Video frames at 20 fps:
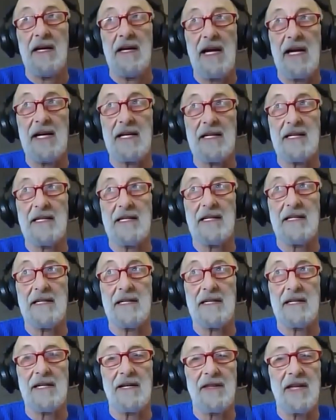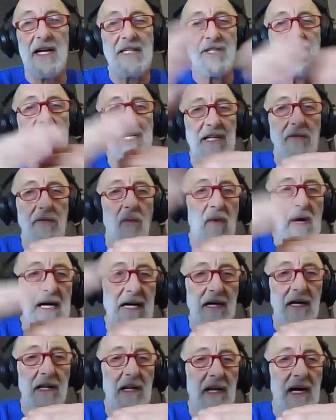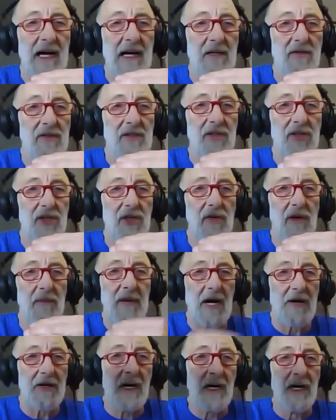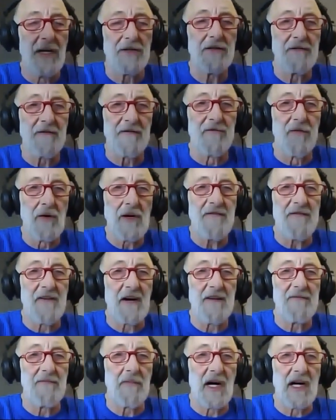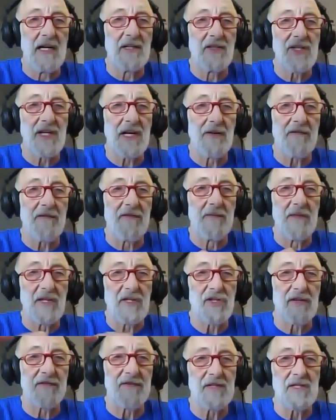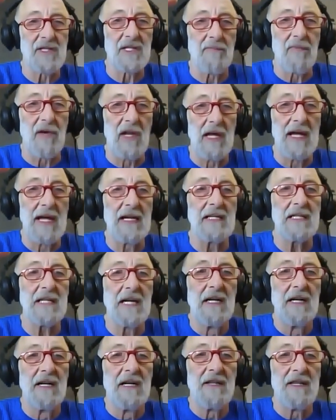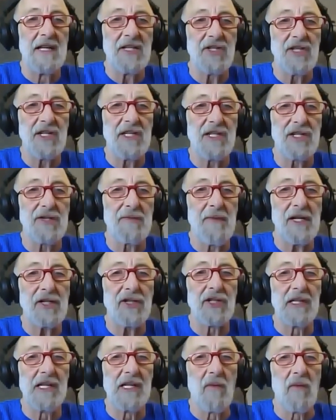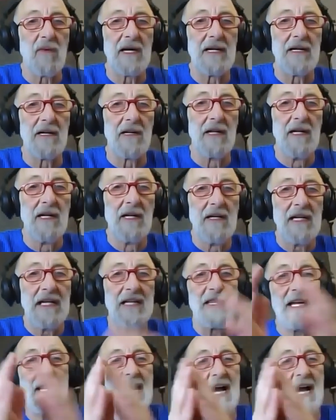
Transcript: And they see well out to about 145 miles out from the surface of the planet. They see especially well in the